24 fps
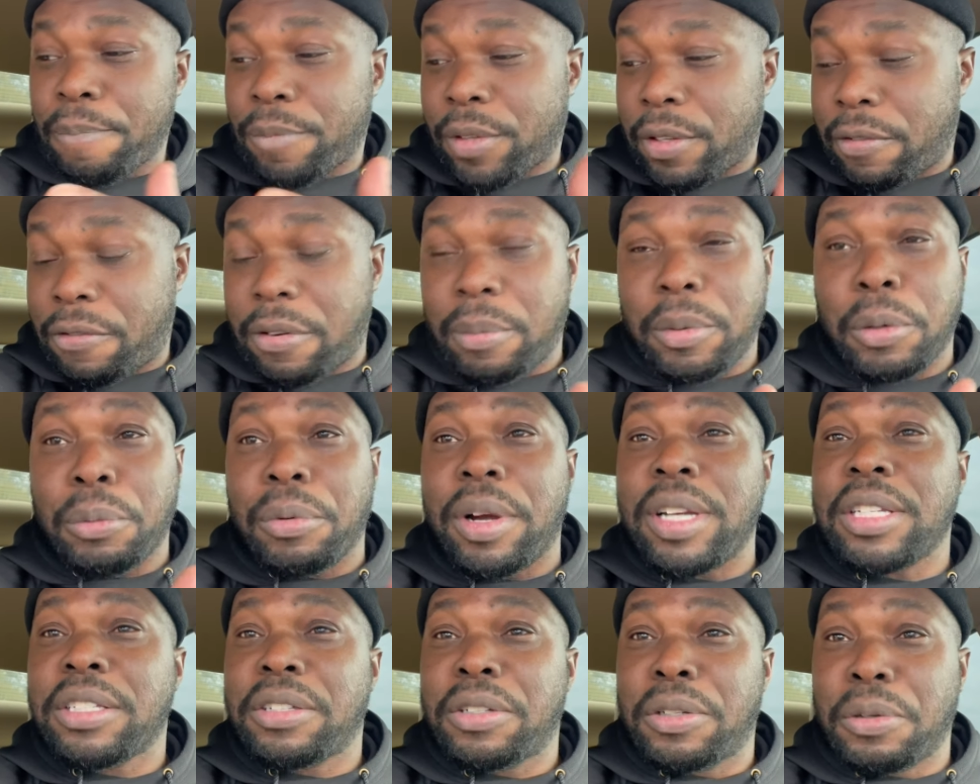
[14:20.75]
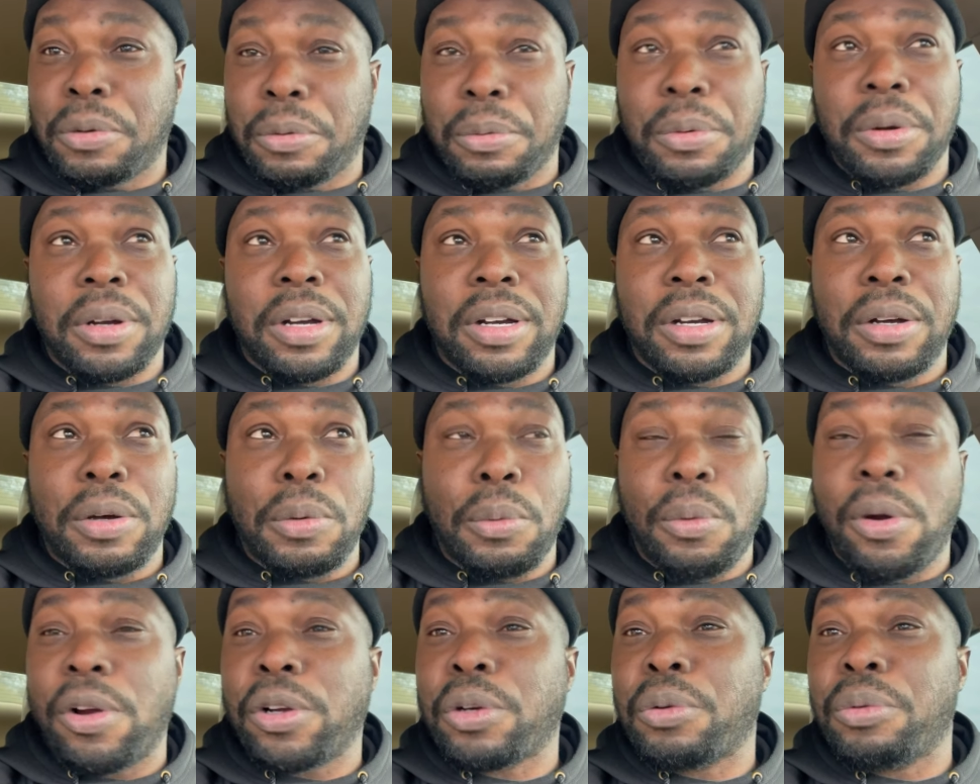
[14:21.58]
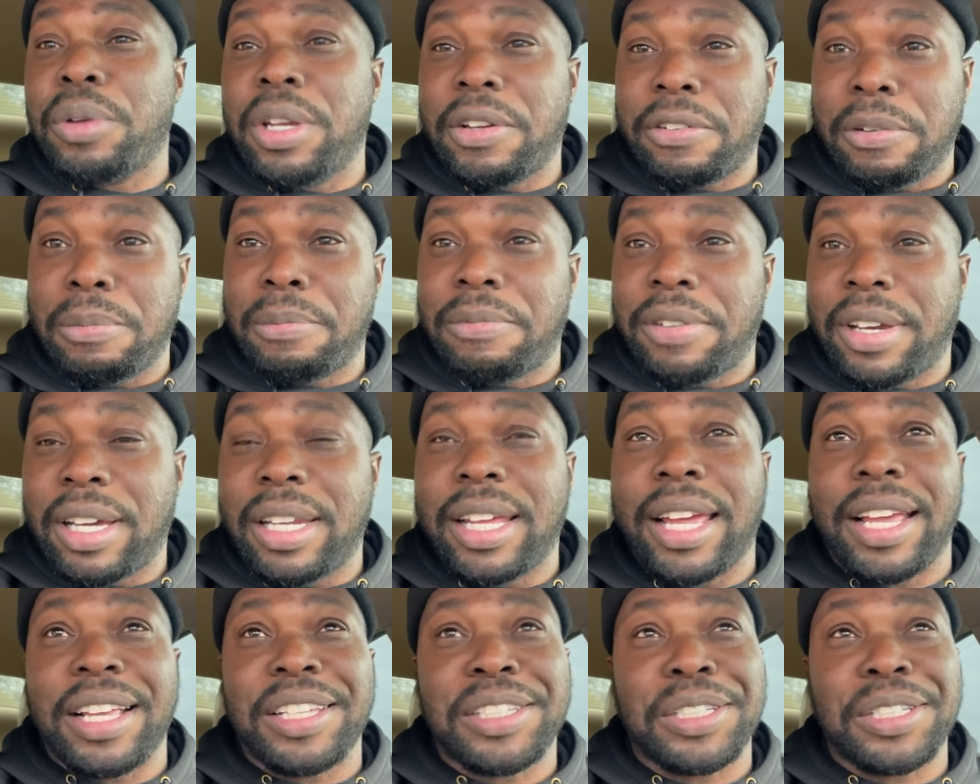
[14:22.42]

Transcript: from the rest of the work week from FedEx.